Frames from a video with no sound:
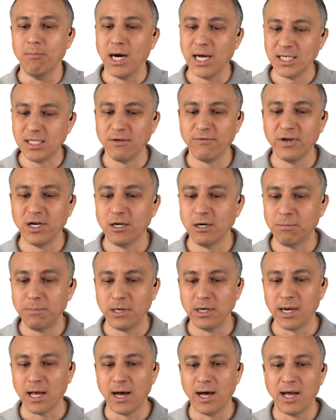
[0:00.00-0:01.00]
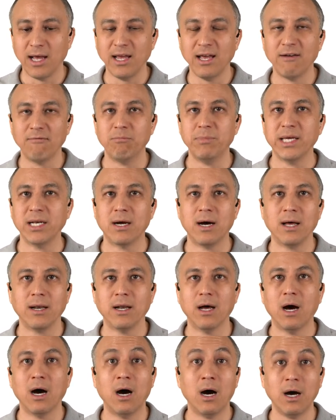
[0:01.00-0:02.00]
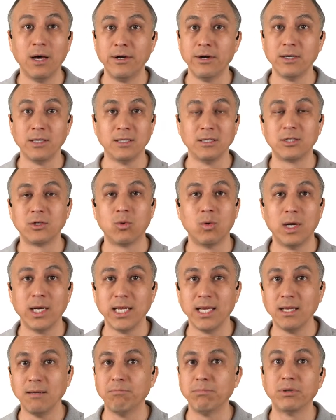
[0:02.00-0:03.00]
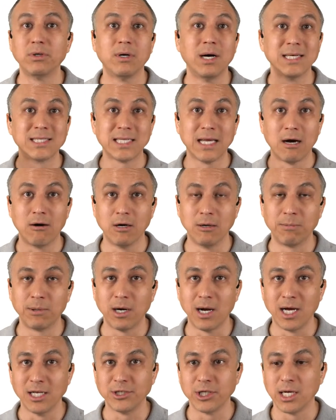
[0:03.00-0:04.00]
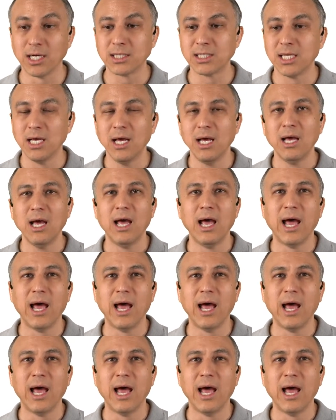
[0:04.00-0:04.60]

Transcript: My developer and I have been on 120 plus hour projects,